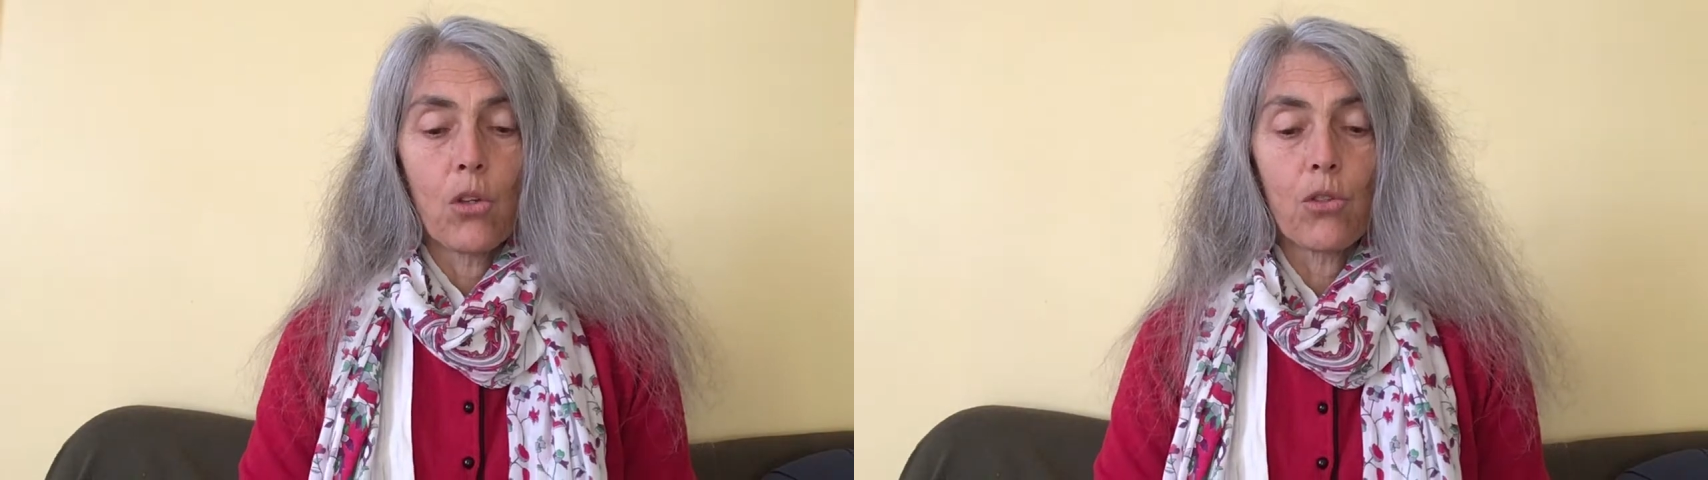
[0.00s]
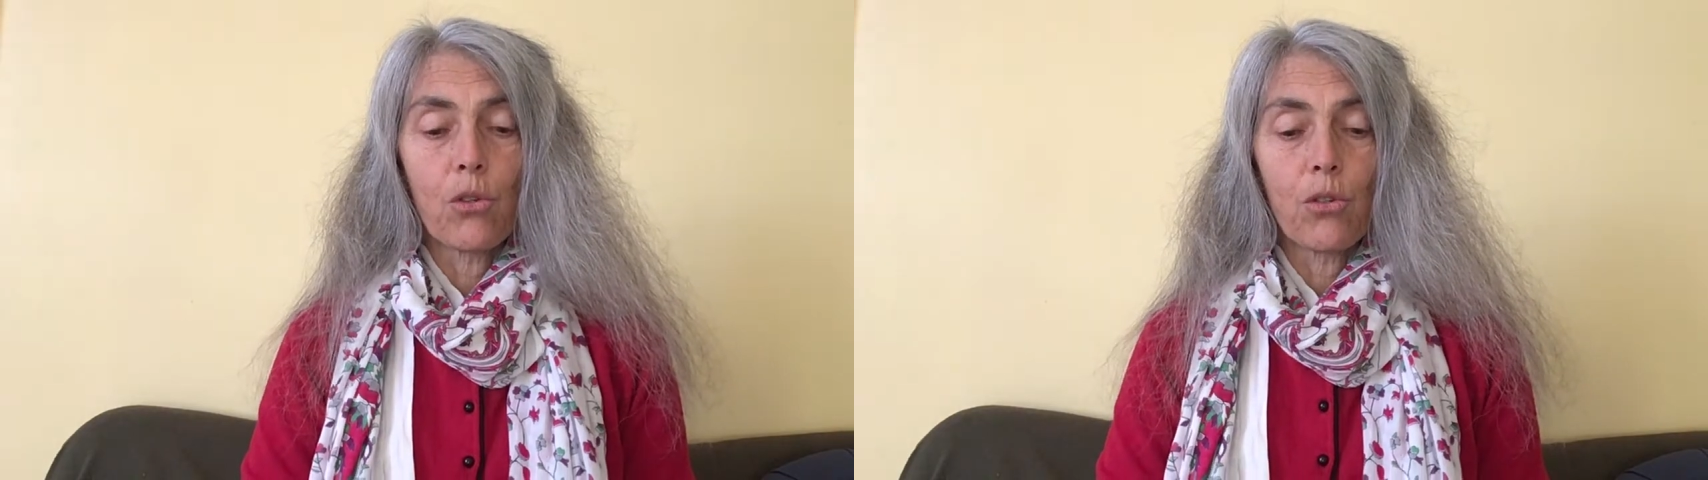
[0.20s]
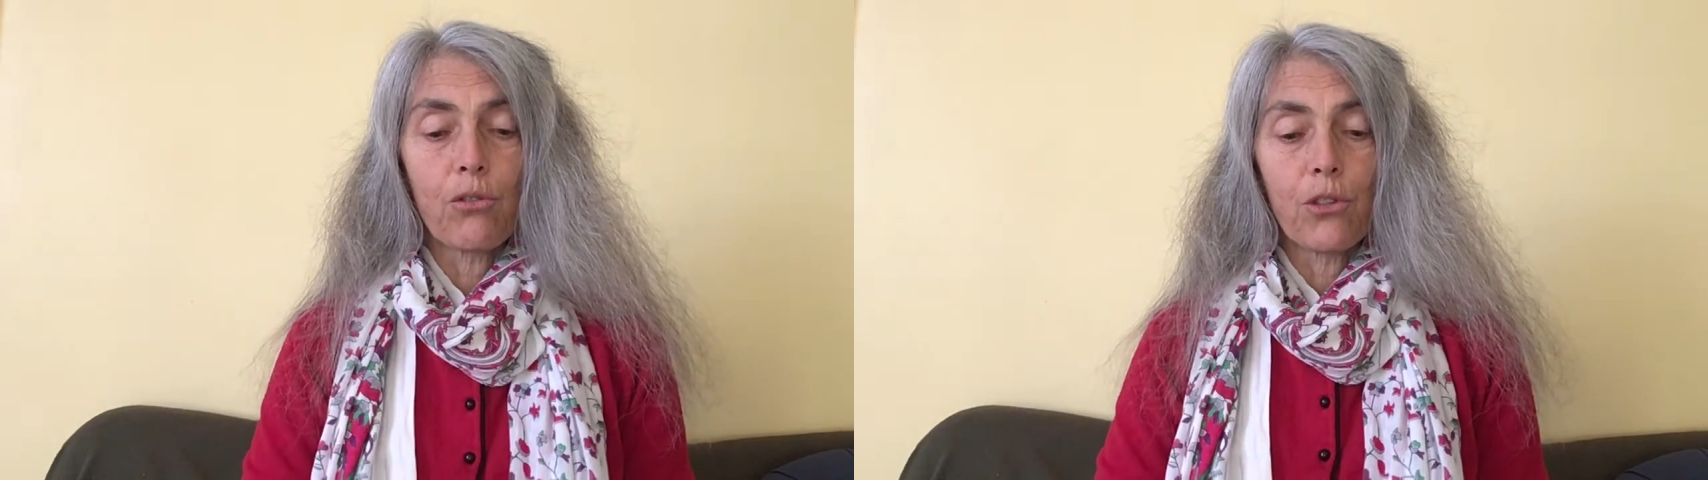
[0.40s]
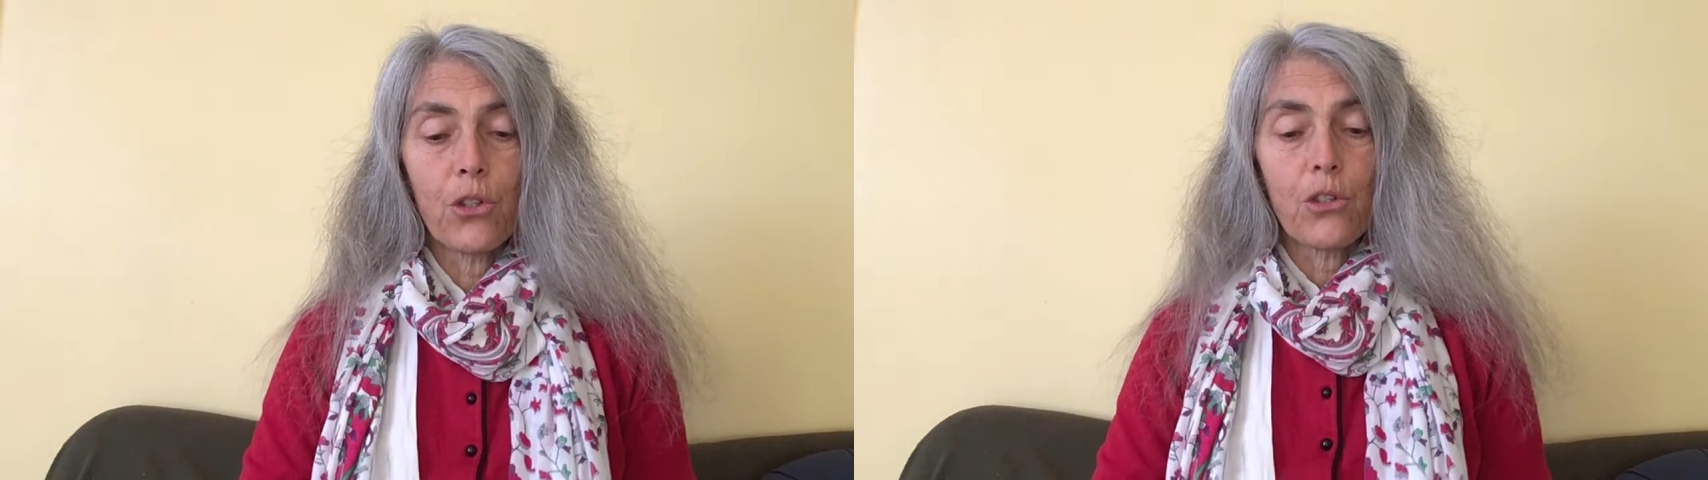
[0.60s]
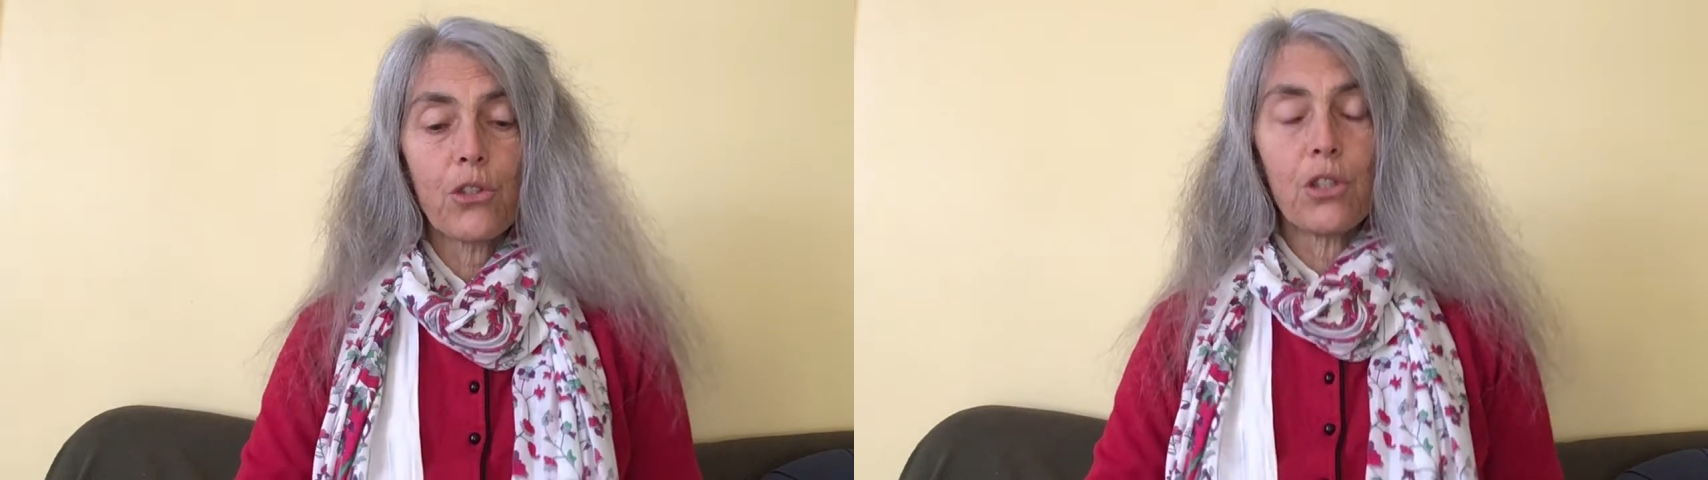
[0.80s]
So the
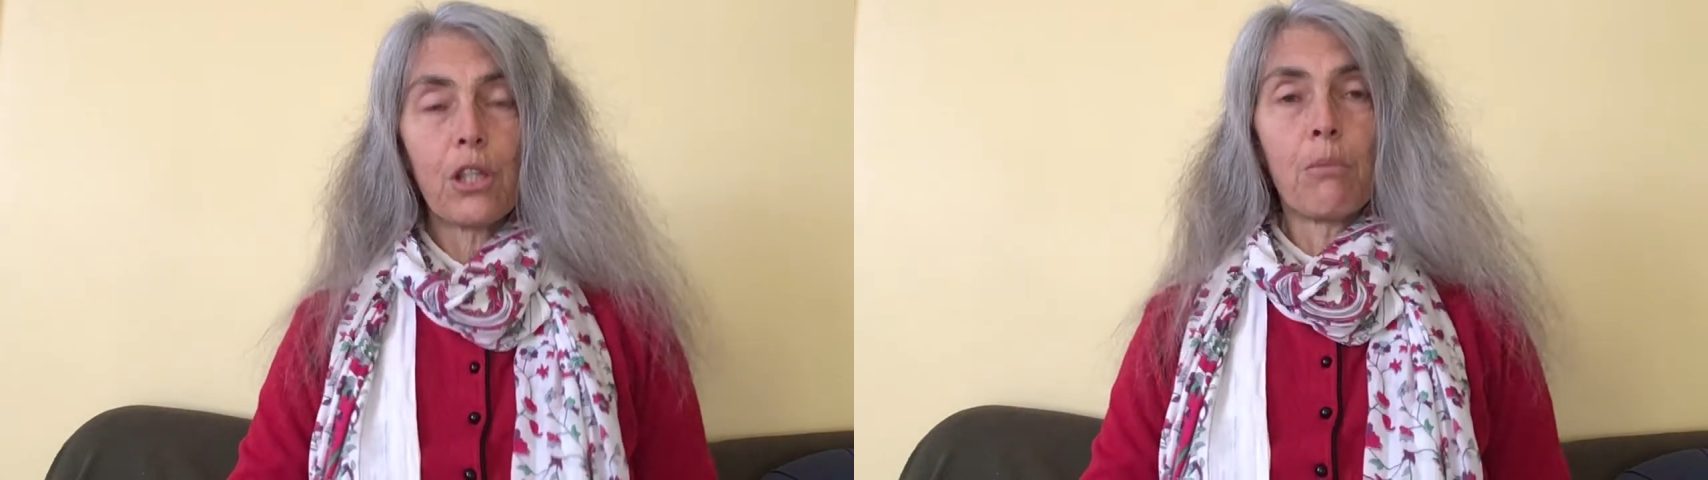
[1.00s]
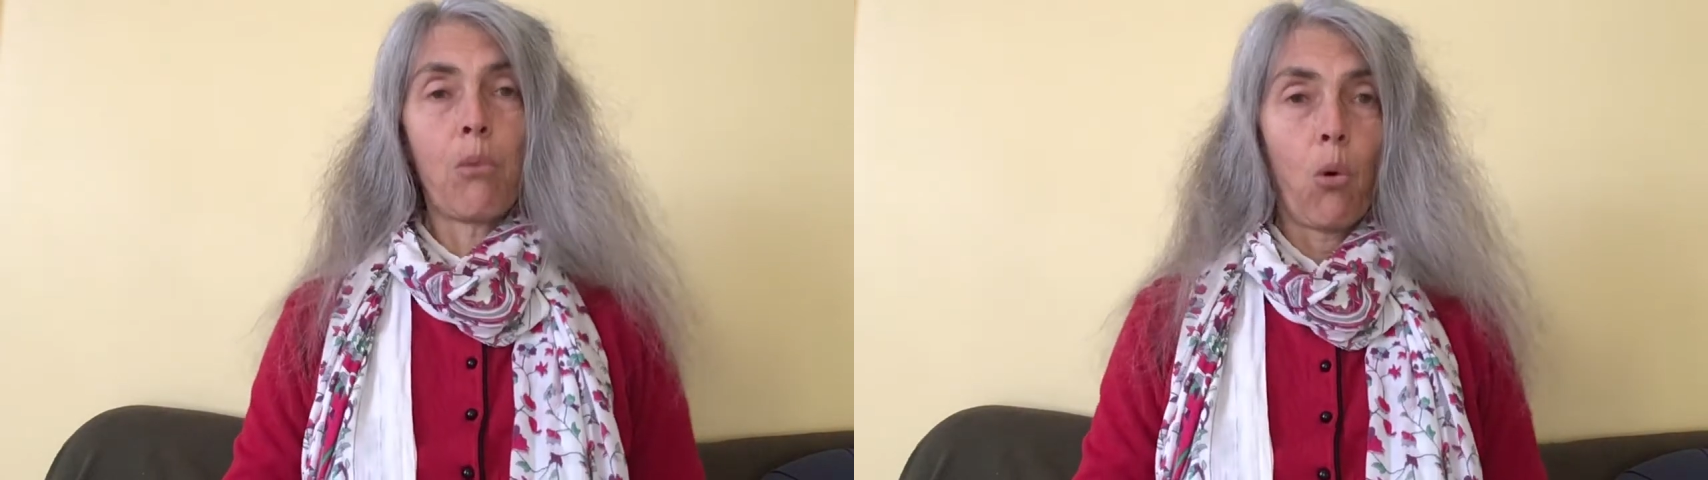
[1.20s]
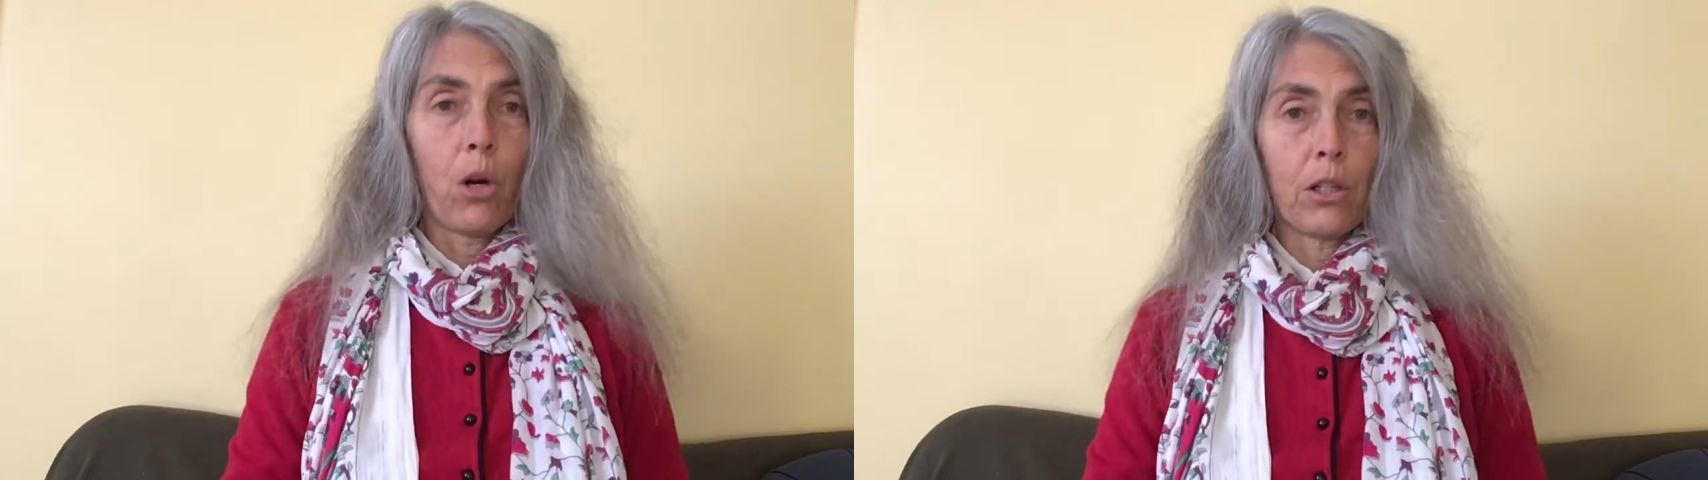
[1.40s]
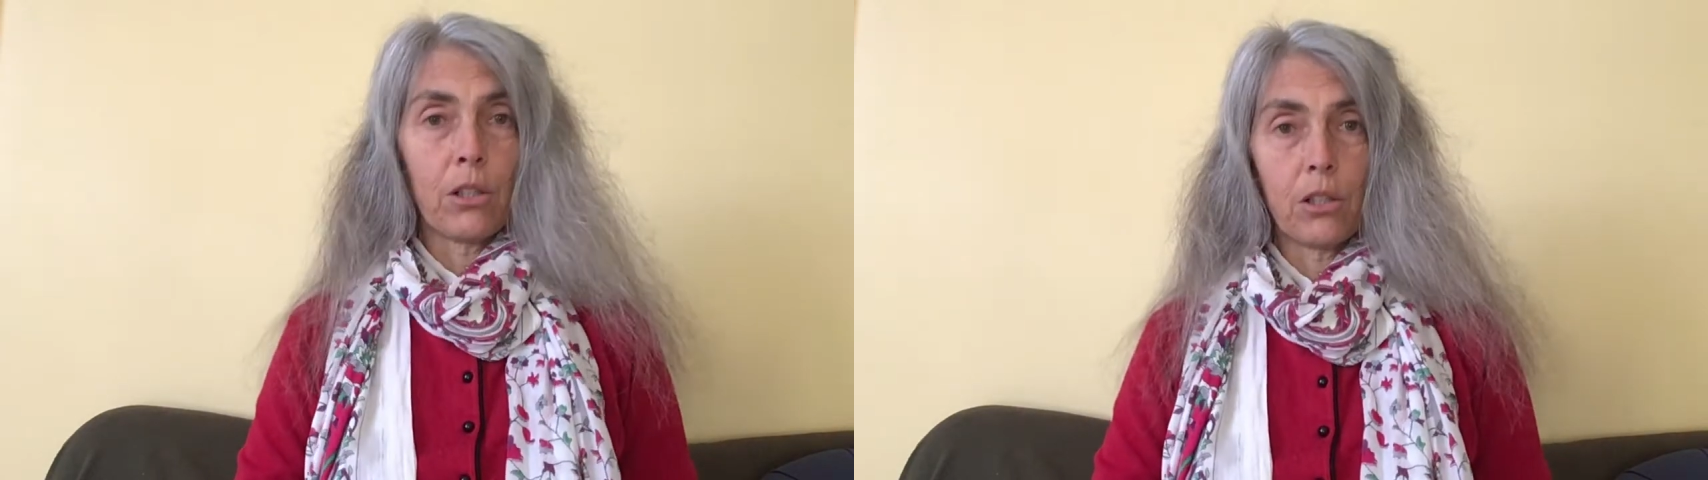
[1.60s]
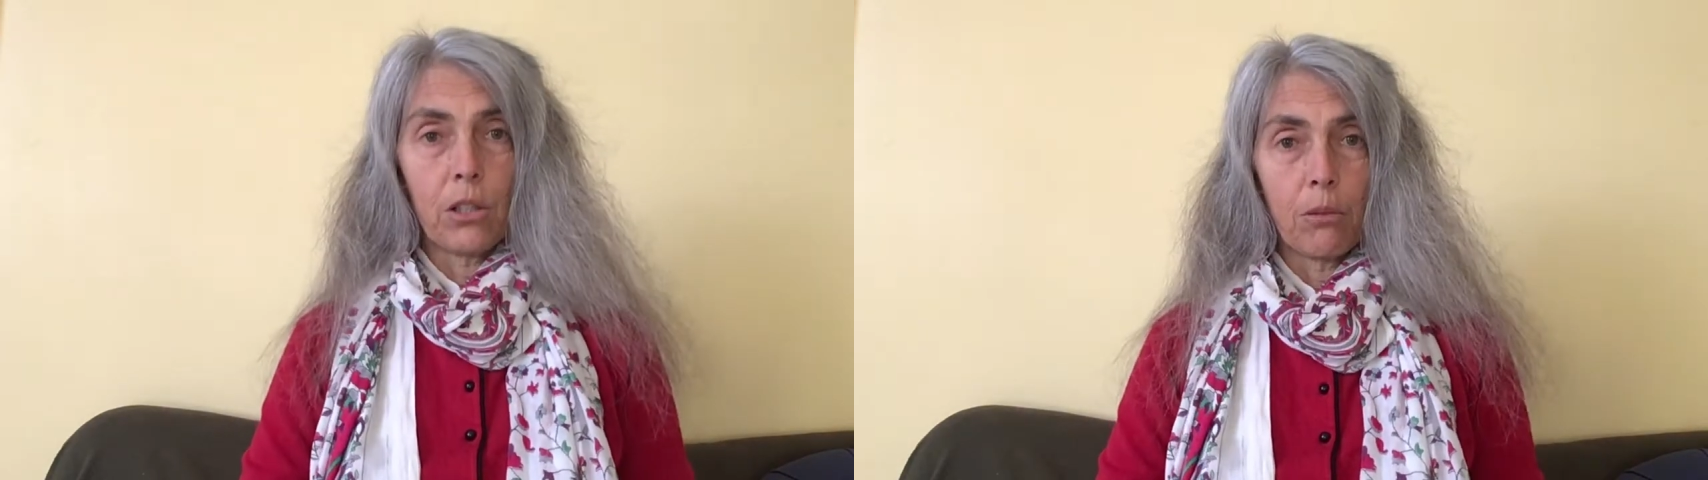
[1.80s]
first
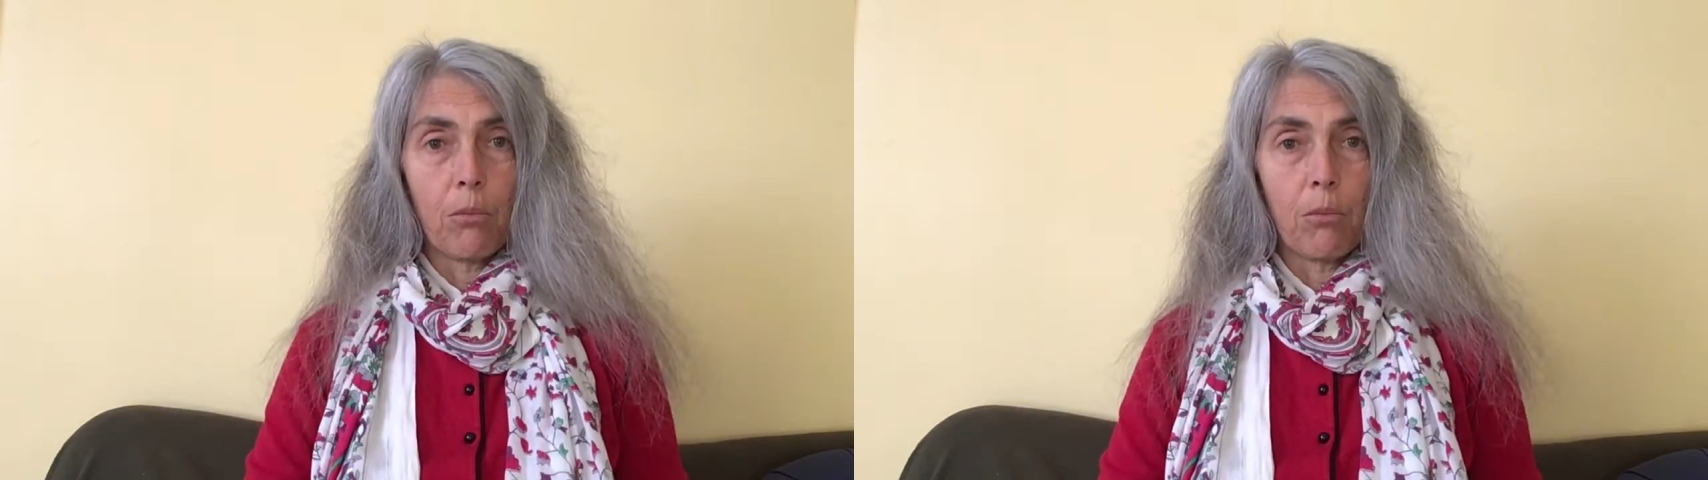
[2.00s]
important